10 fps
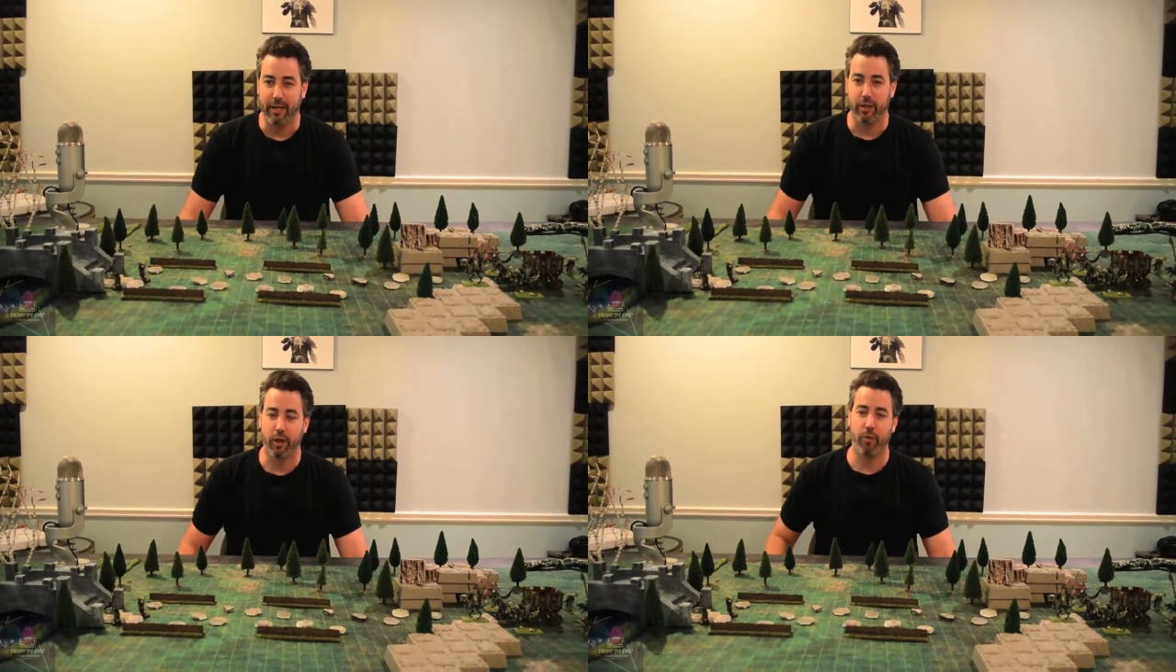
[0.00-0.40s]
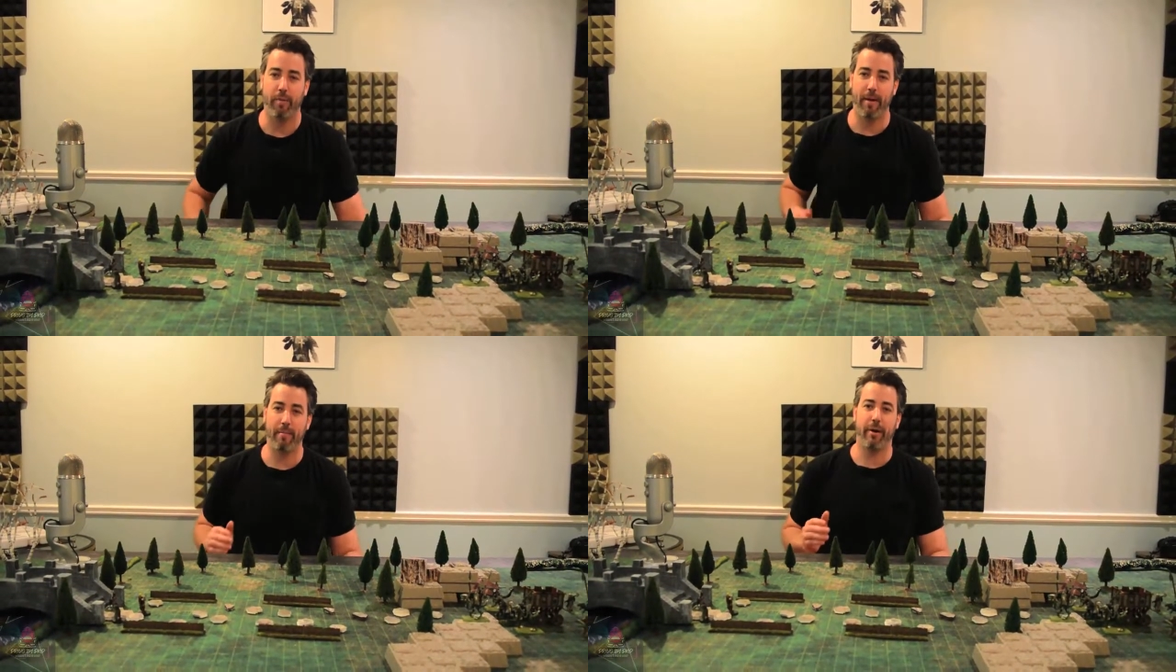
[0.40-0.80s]
So
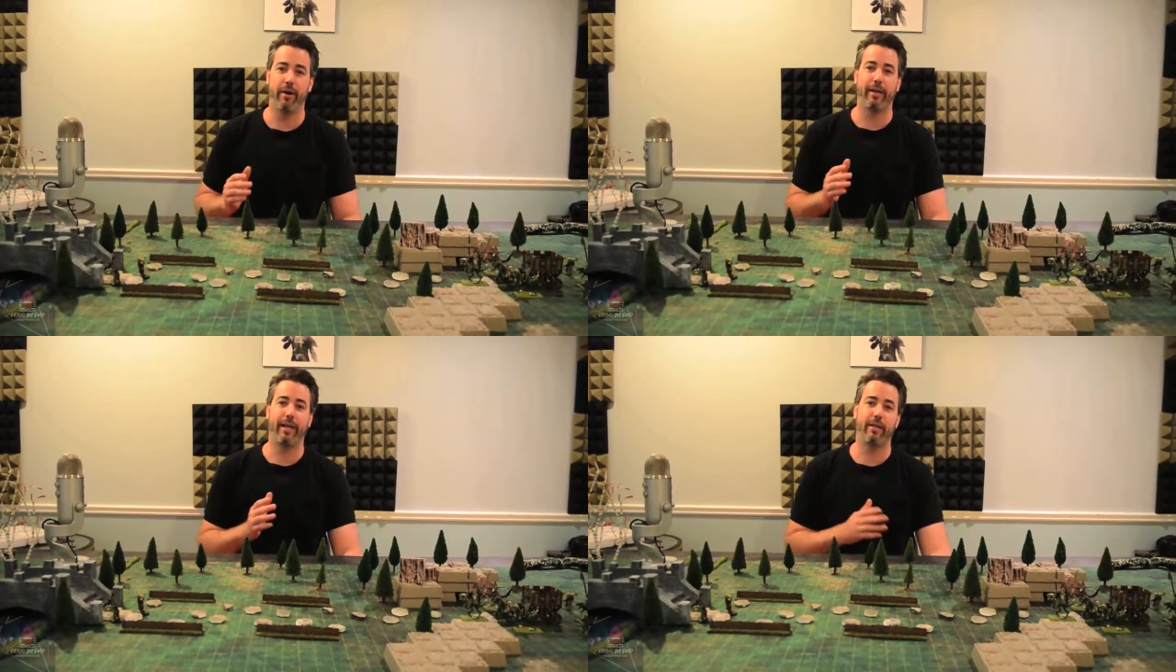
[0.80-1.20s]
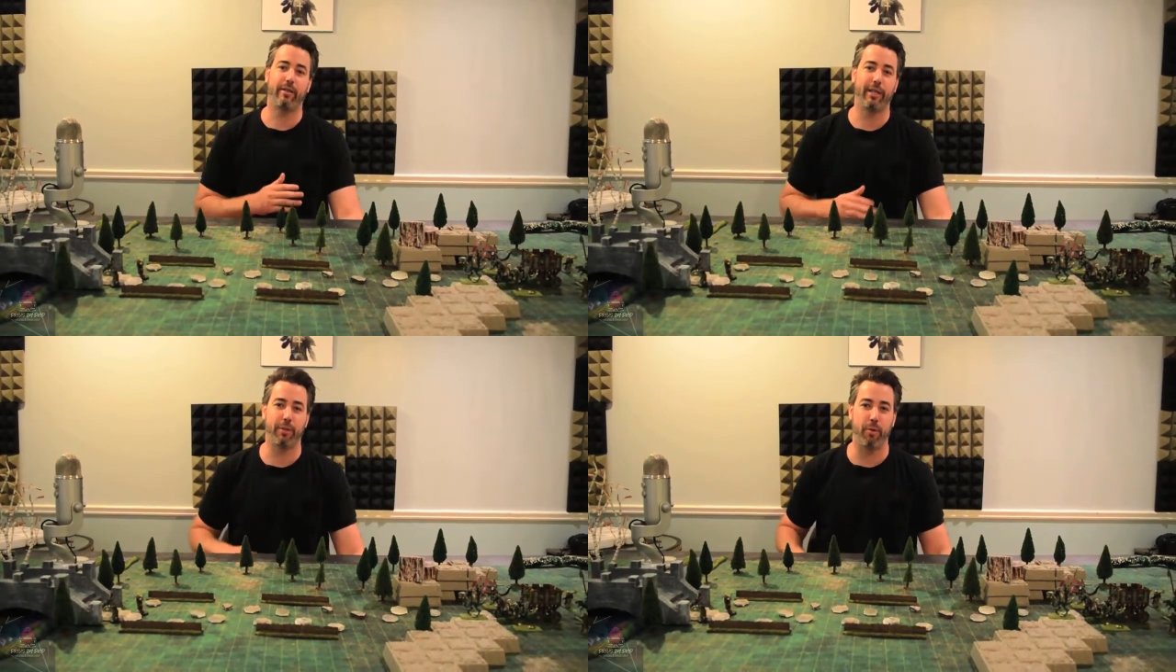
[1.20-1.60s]
remember, each
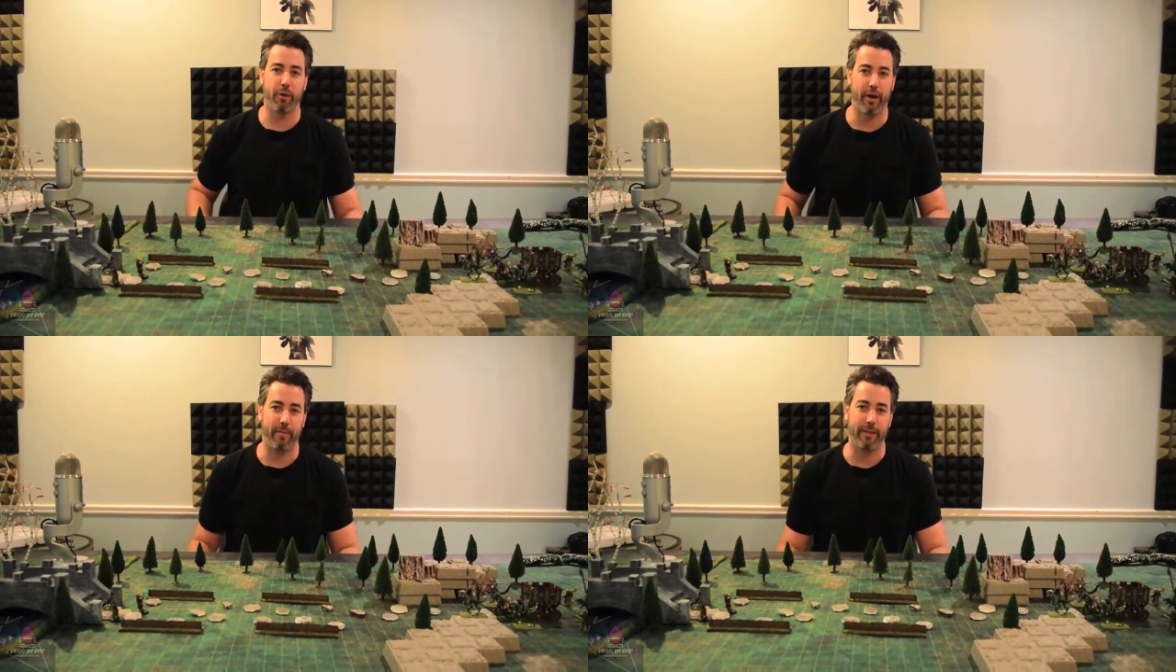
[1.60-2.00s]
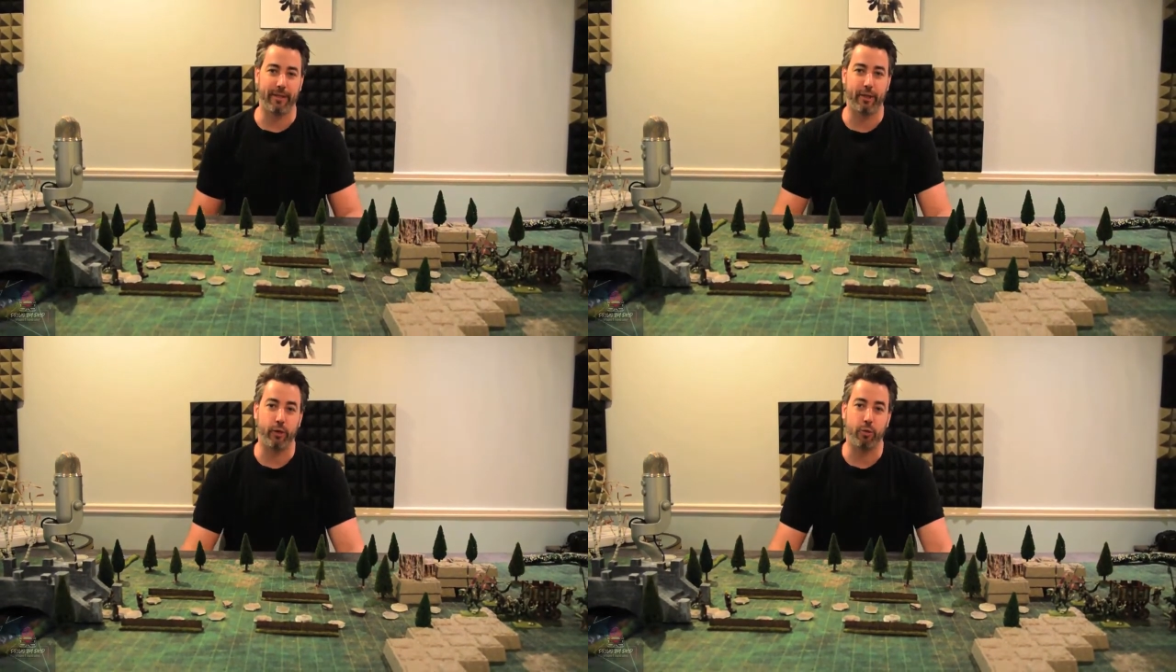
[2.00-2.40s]
scene is broken up
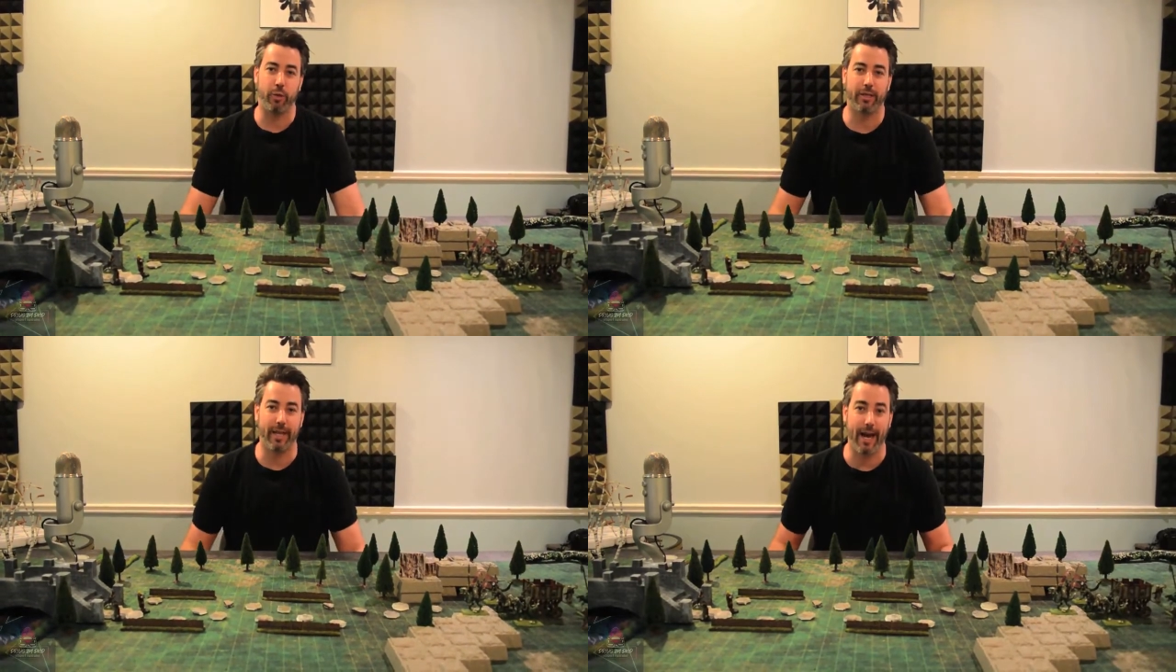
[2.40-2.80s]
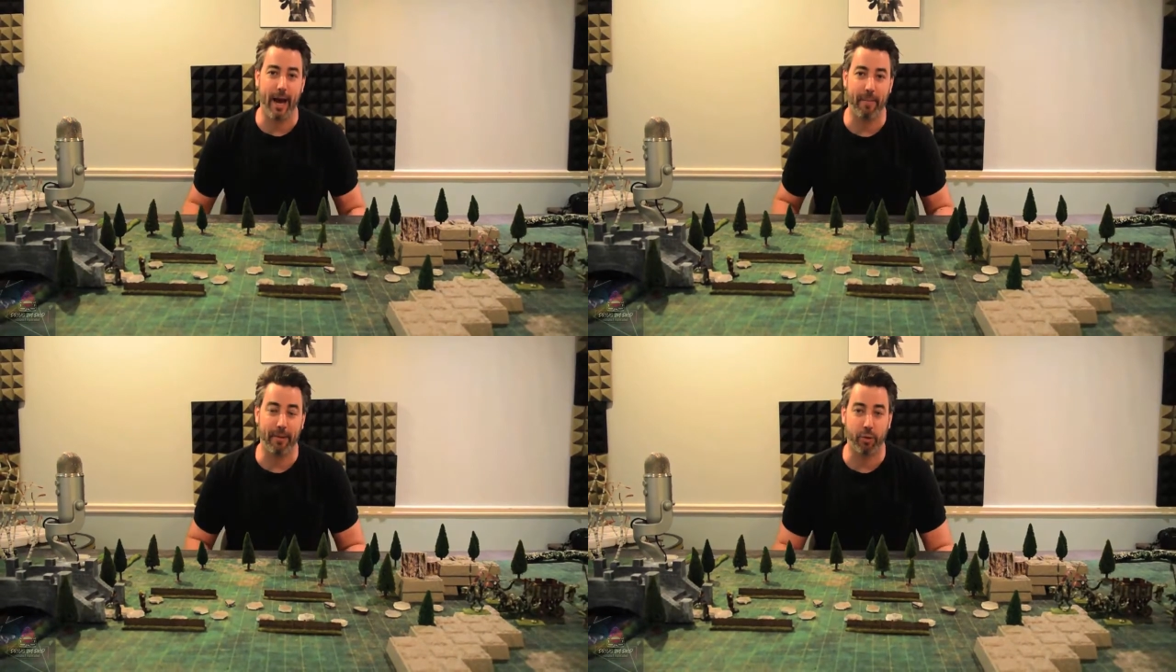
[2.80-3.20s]
into
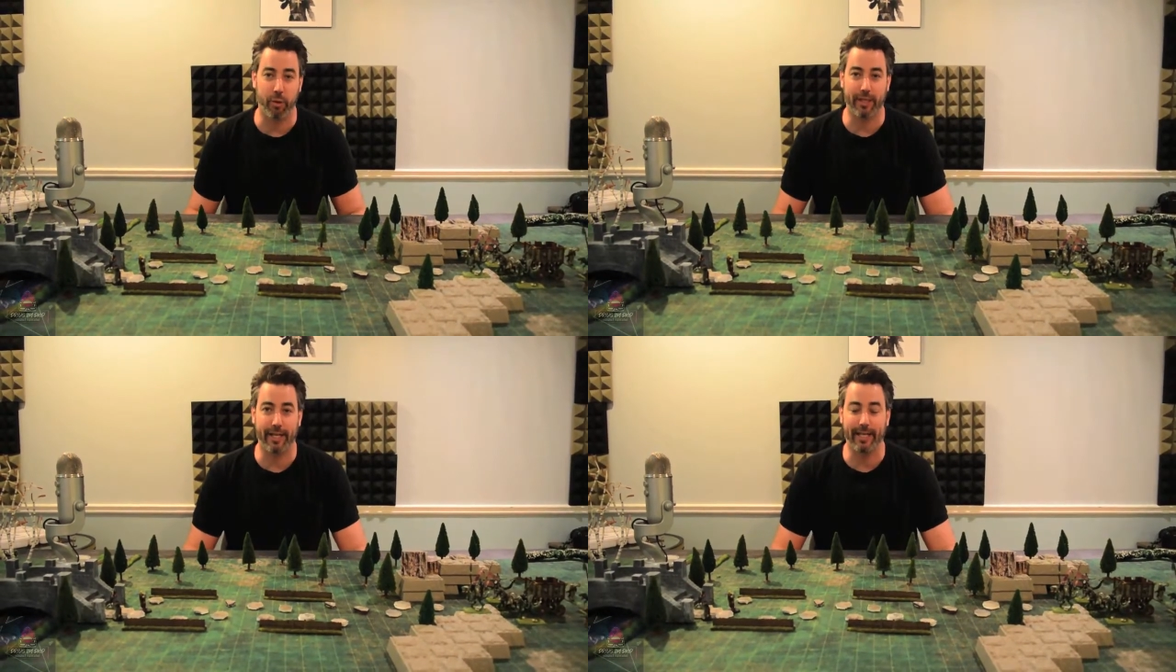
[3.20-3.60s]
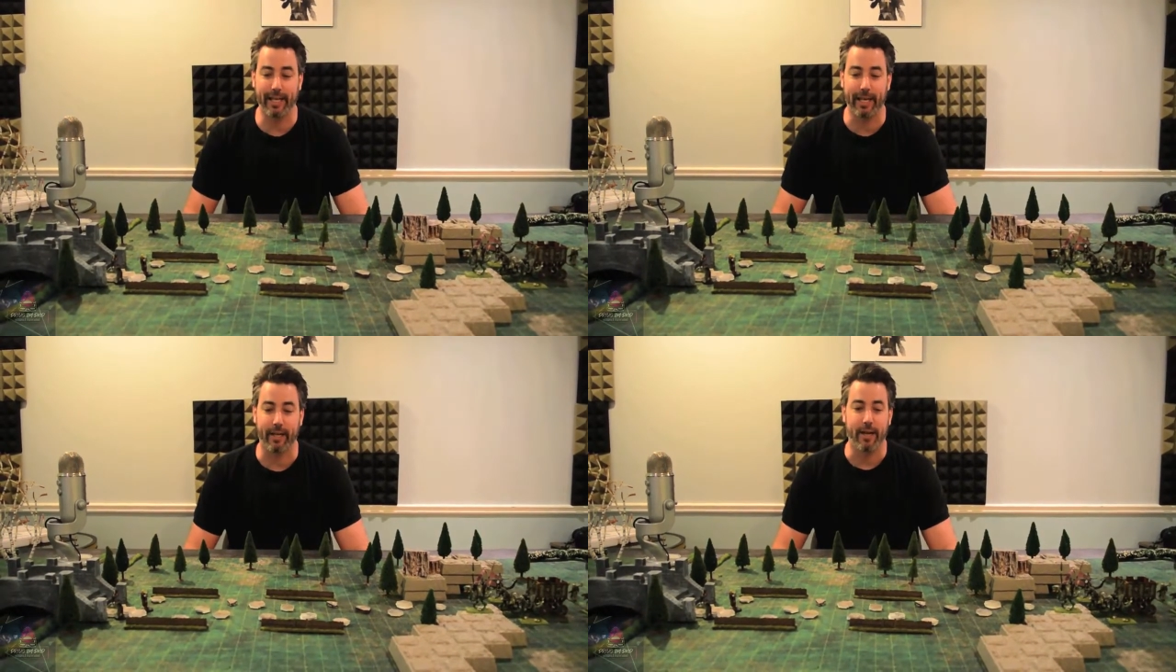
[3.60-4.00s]
setup, twist, and
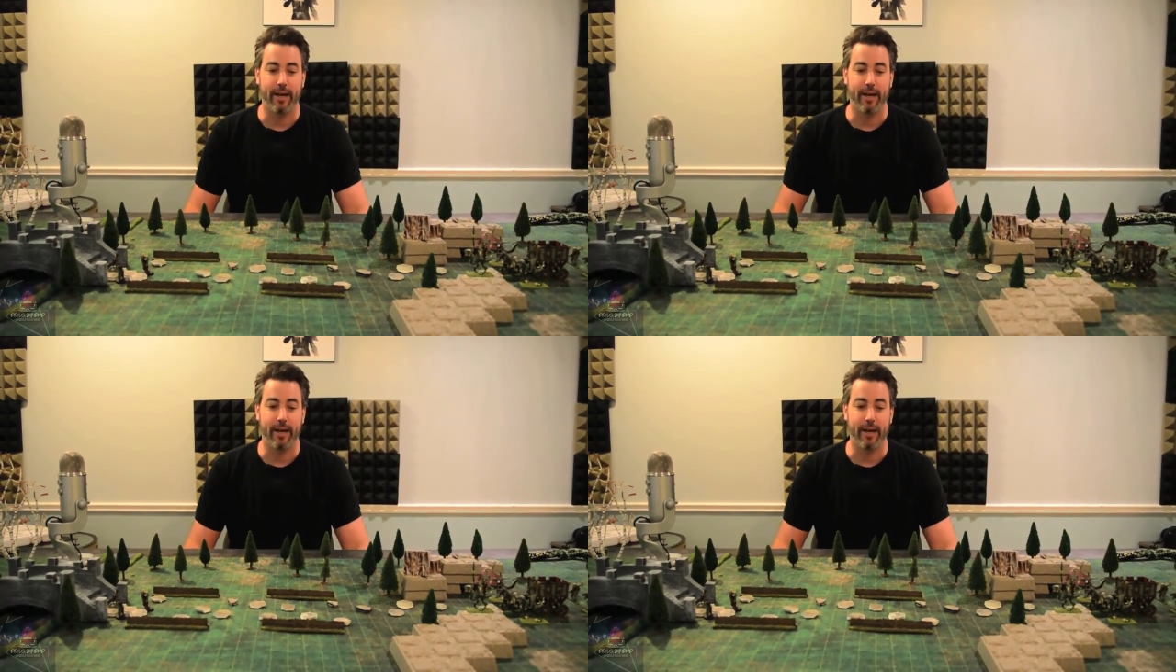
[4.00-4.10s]
lead.